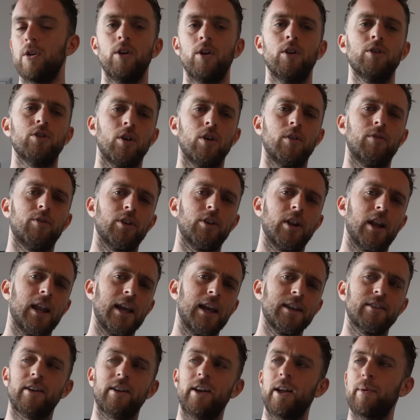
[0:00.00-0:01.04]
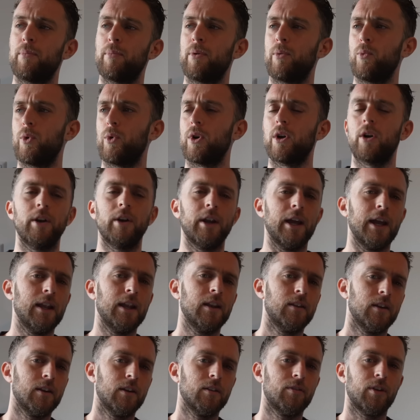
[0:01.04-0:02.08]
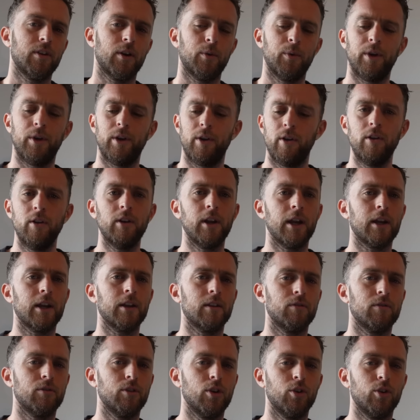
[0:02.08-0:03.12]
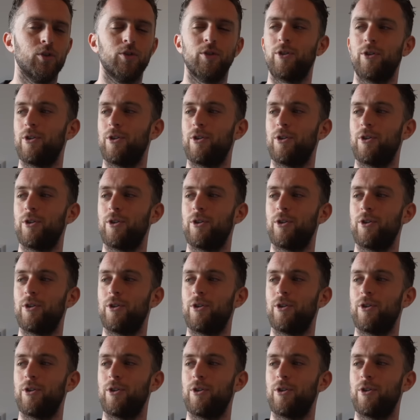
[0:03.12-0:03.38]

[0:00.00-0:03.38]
So for the last clip, we're going to end in a very negative note.